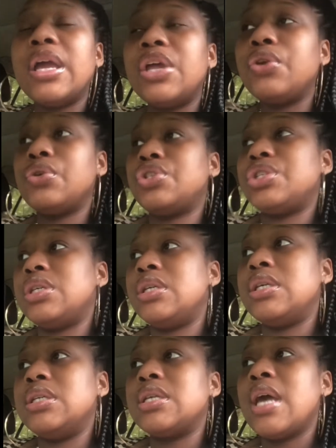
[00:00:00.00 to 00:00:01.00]

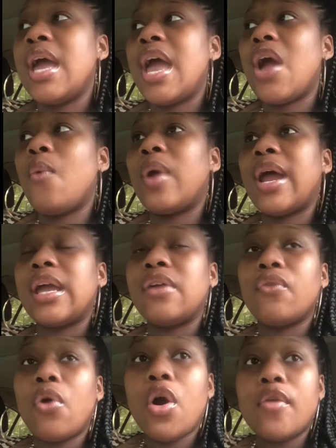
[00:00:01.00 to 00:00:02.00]
energies and what I
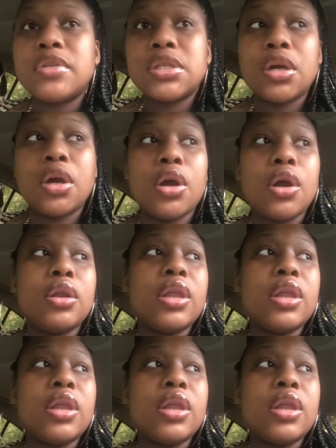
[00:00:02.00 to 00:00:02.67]
give off to her?